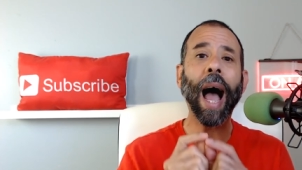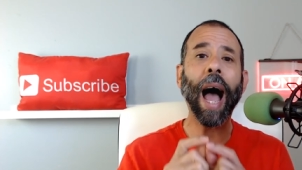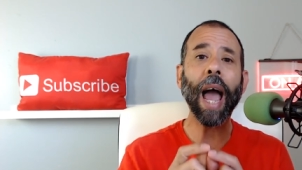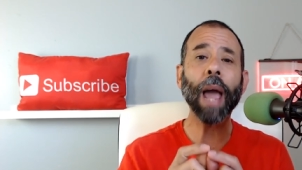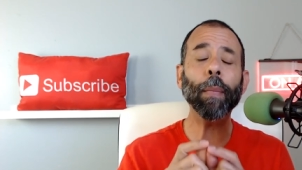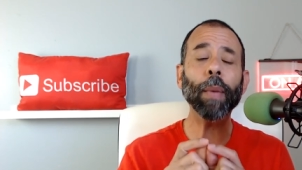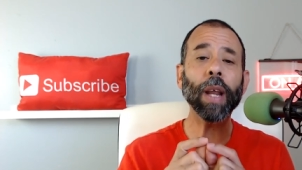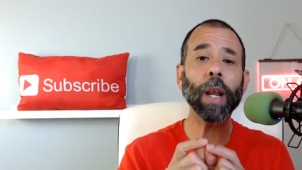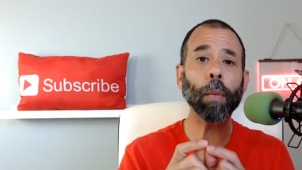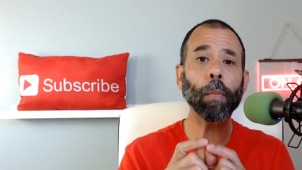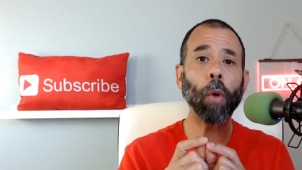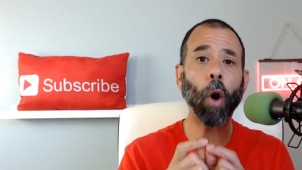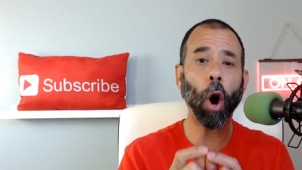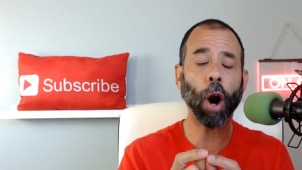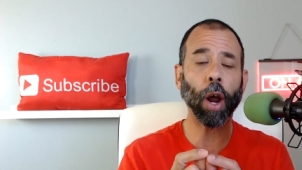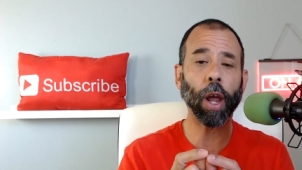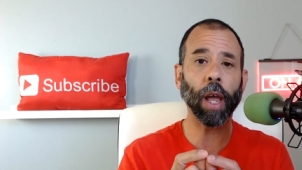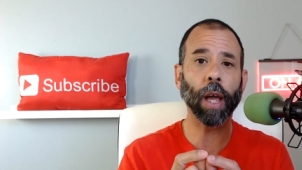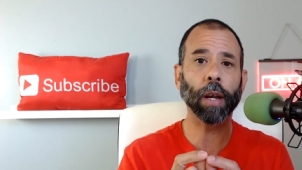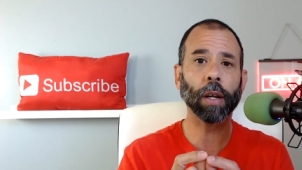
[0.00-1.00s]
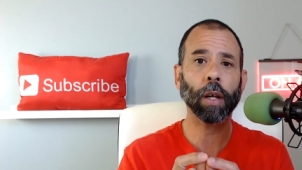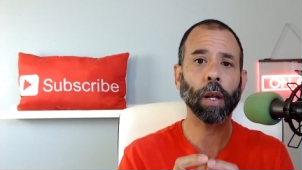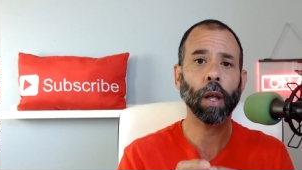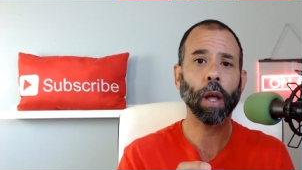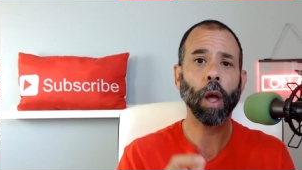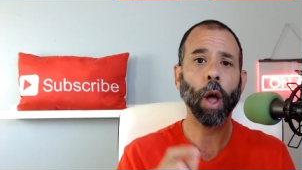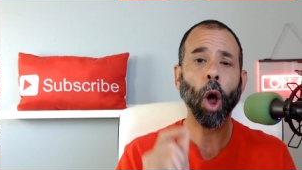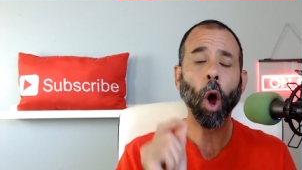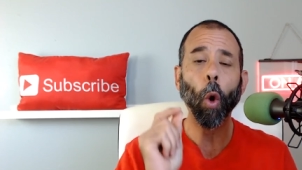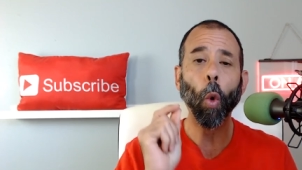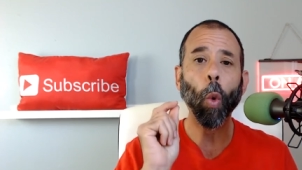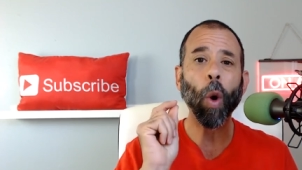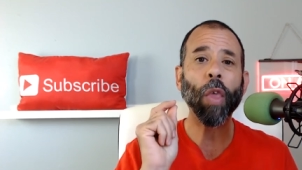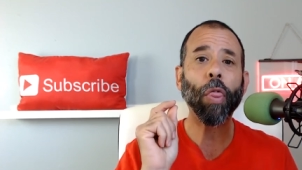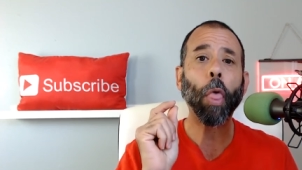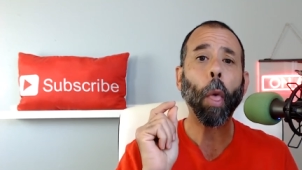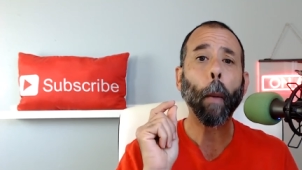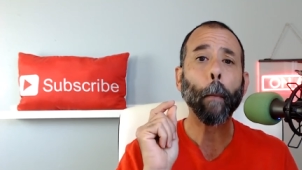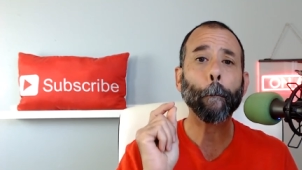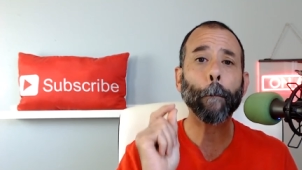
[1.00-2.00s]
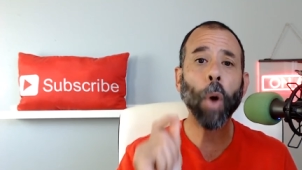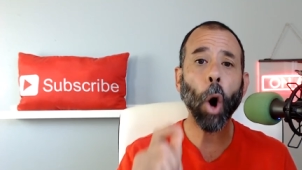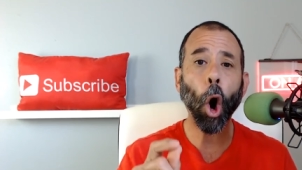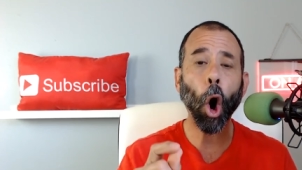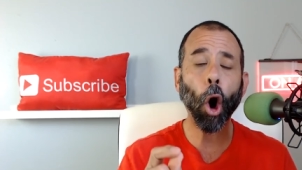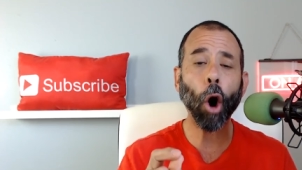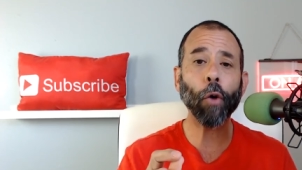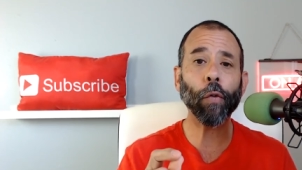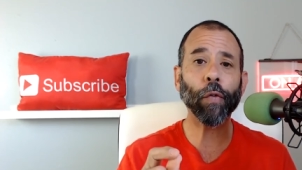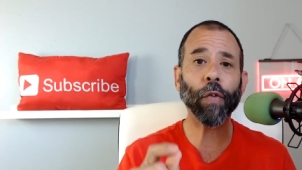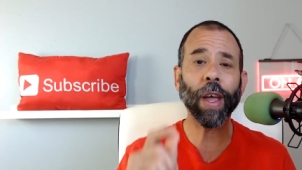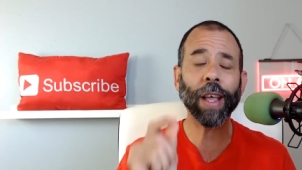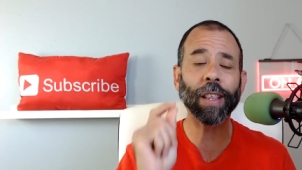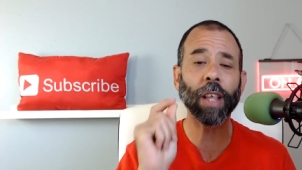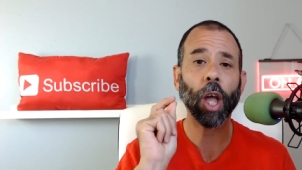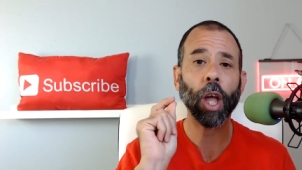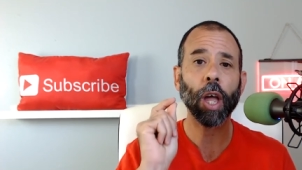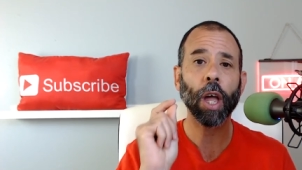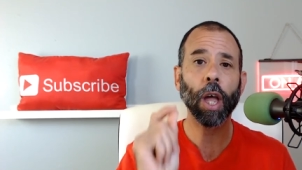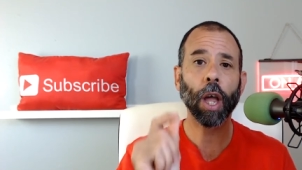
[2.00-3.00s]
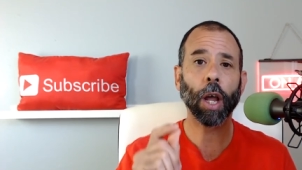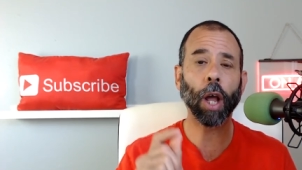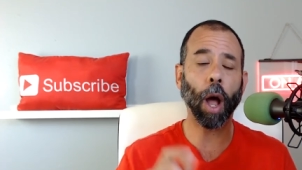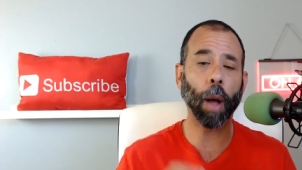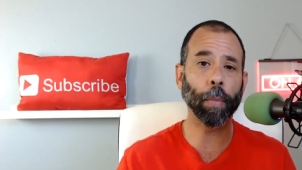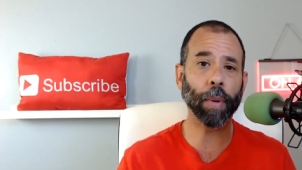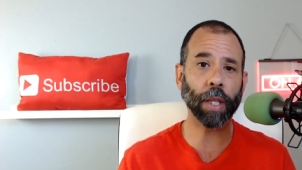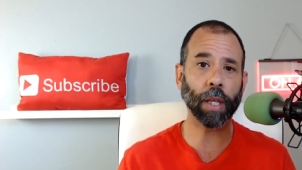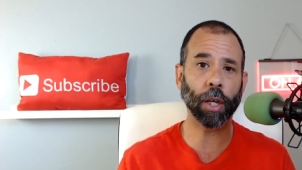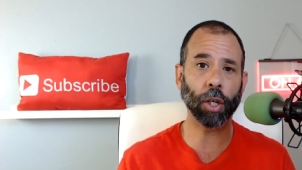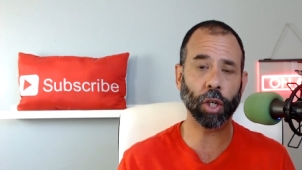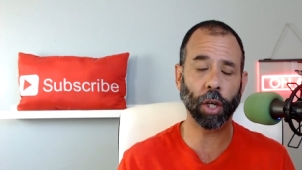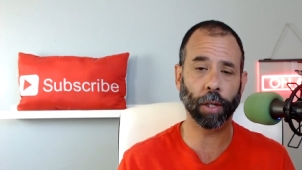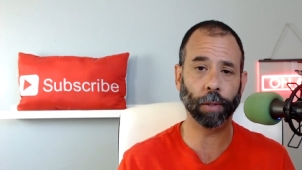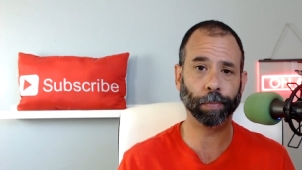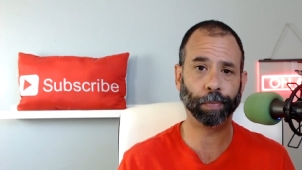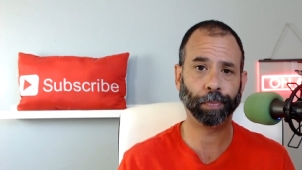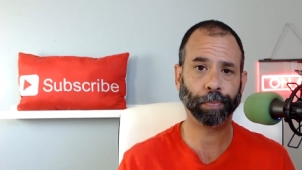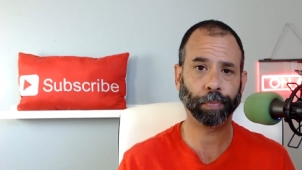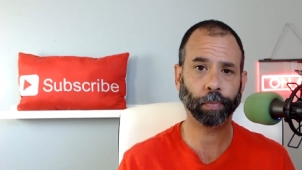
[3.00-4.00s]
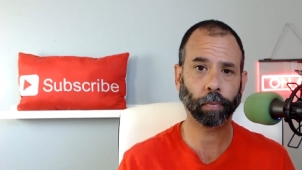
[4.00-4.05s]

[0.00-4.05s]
I'm in a market with perfect competition.